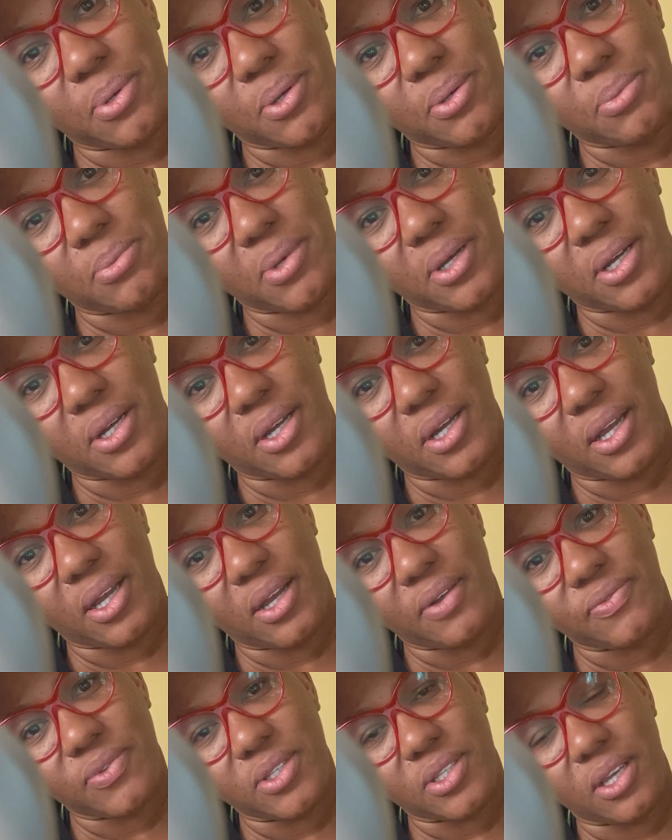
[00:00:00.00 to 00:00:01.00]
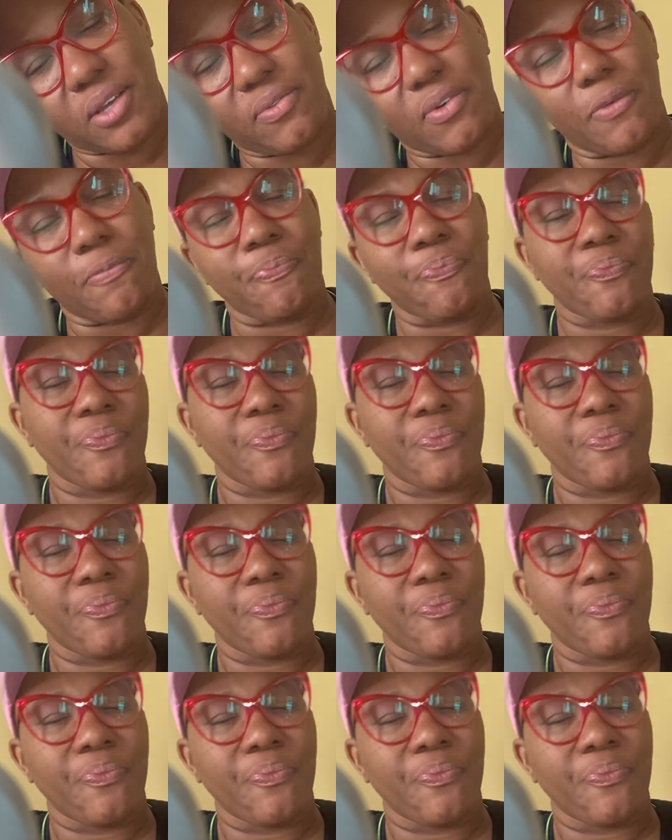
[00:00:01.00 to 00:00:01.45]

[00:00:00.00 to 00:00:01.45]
per month. I have to save up.